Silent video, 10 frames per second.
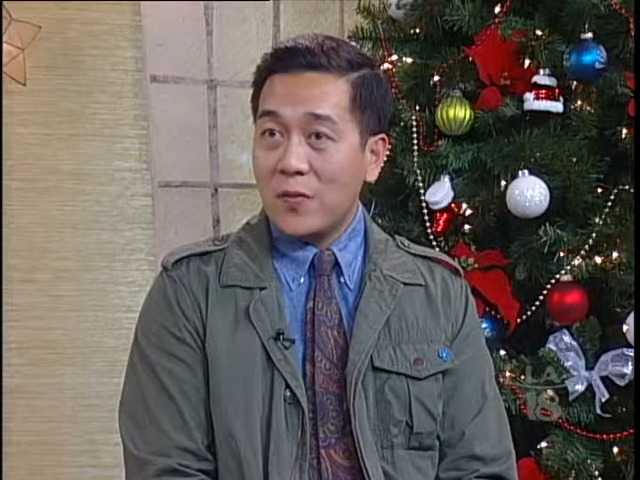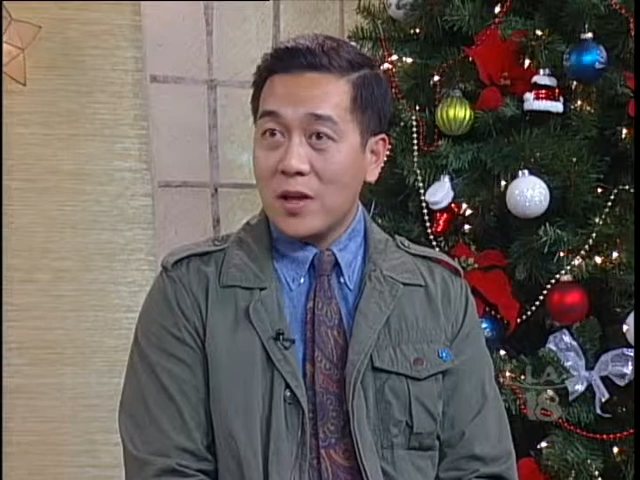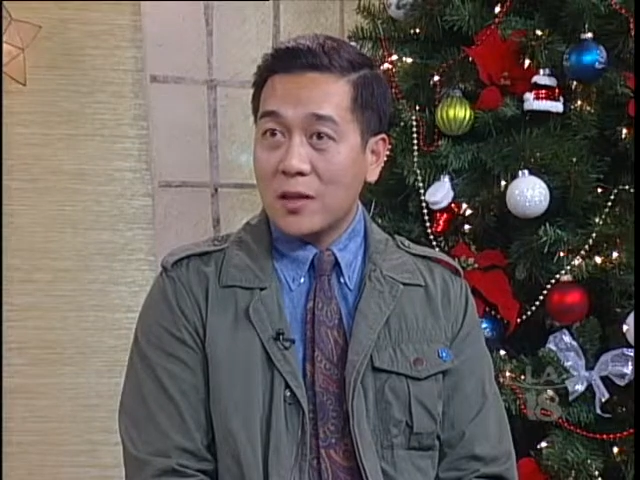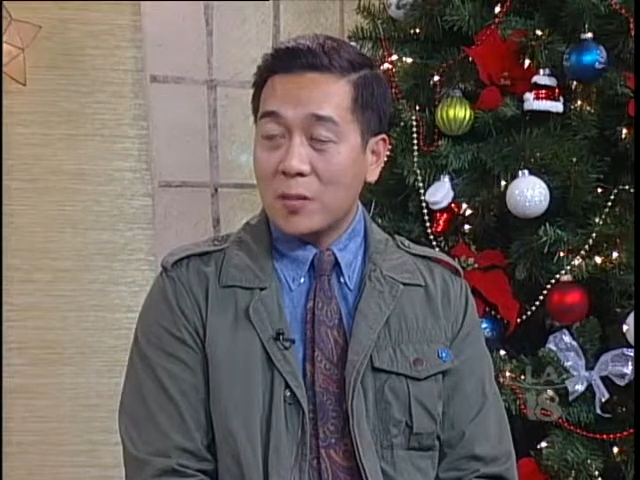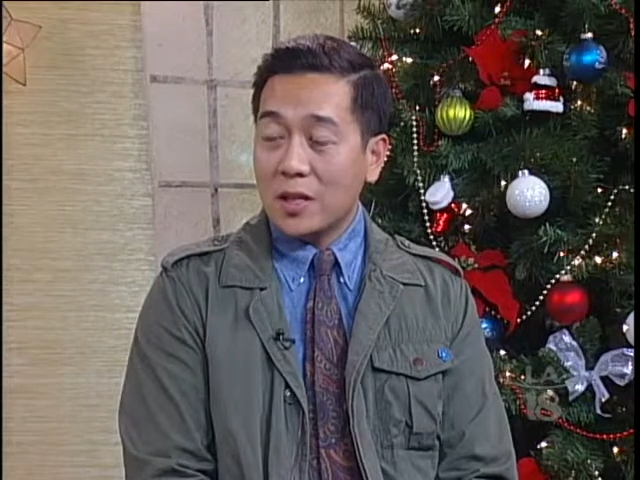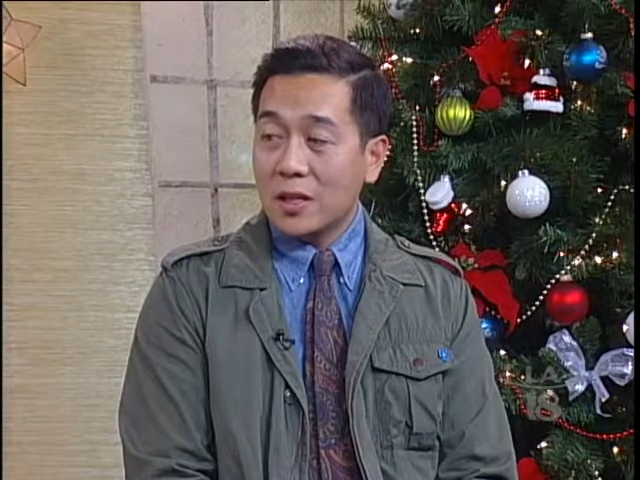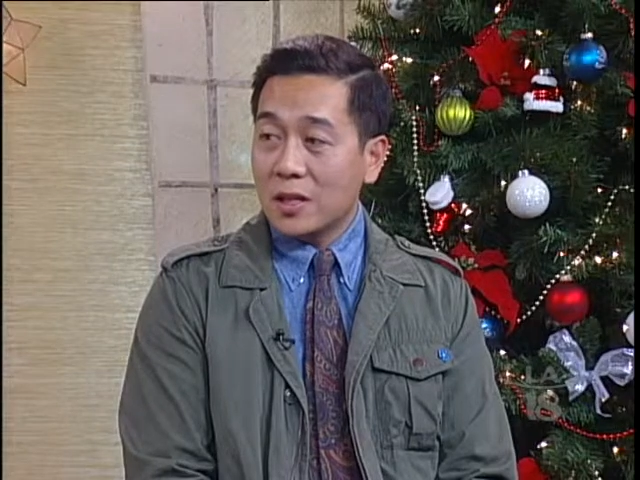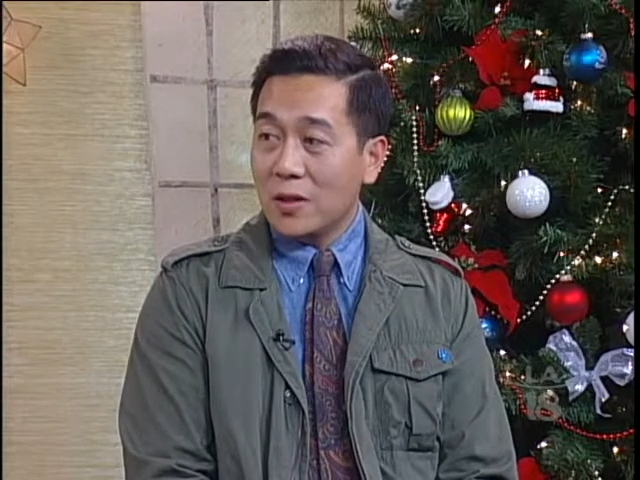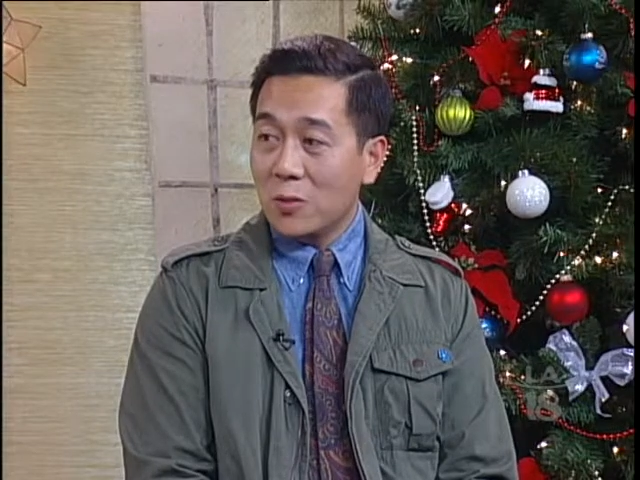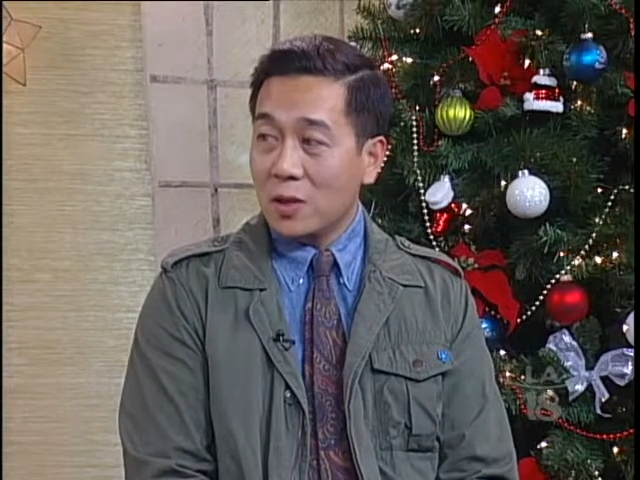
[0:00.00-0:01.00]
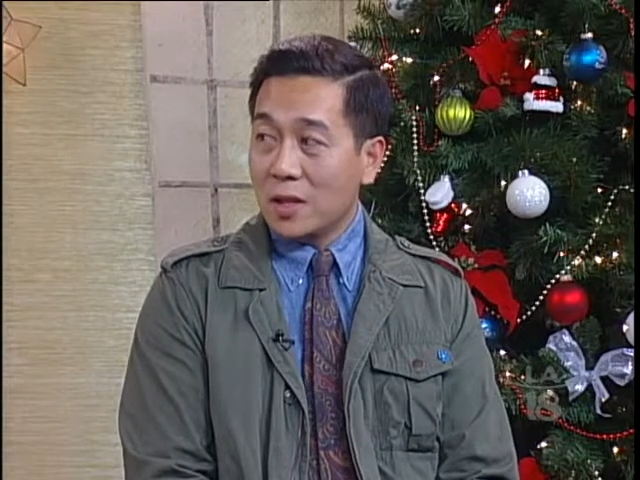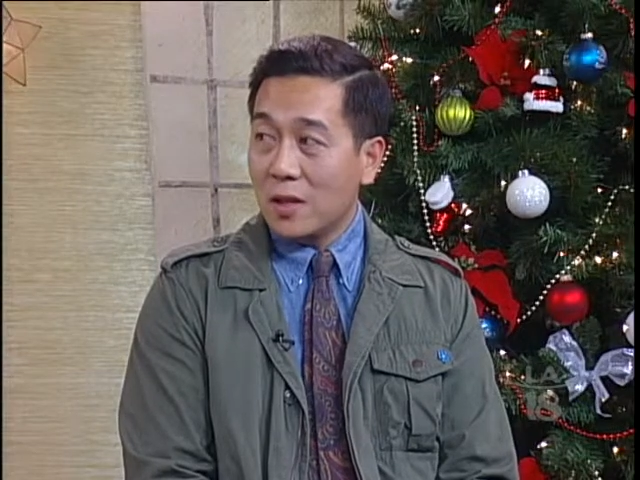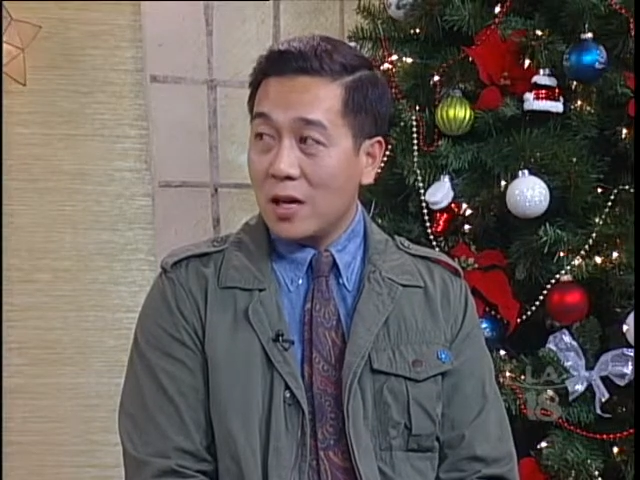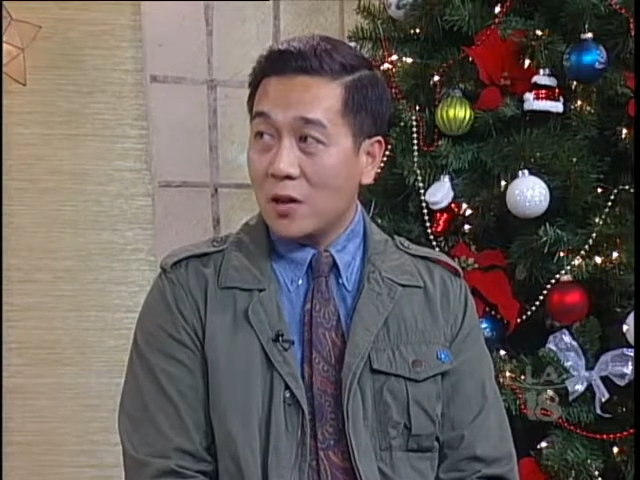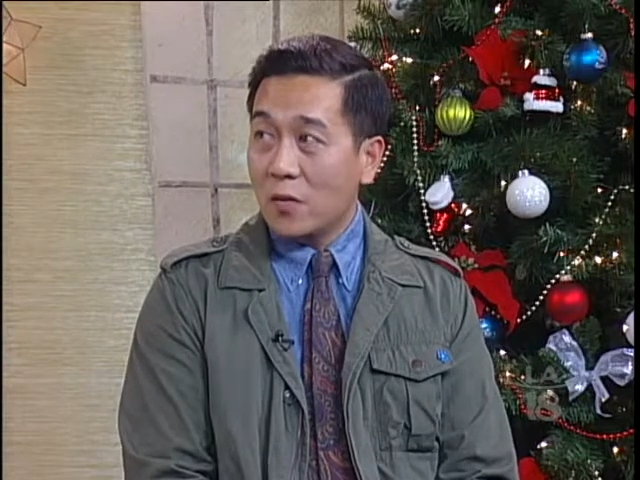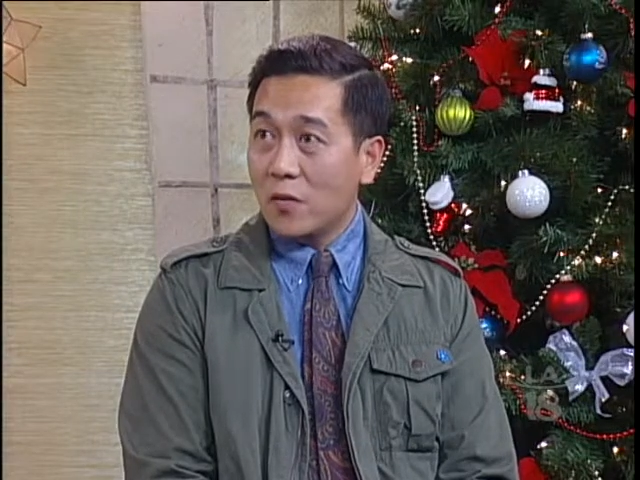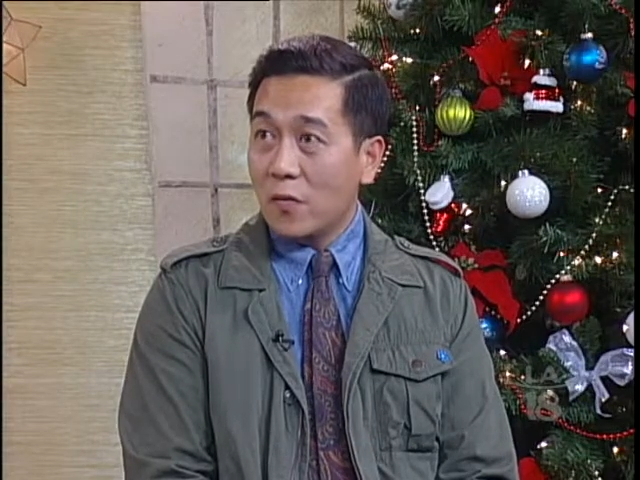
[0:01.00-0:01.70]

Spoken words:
funny because it was a lot of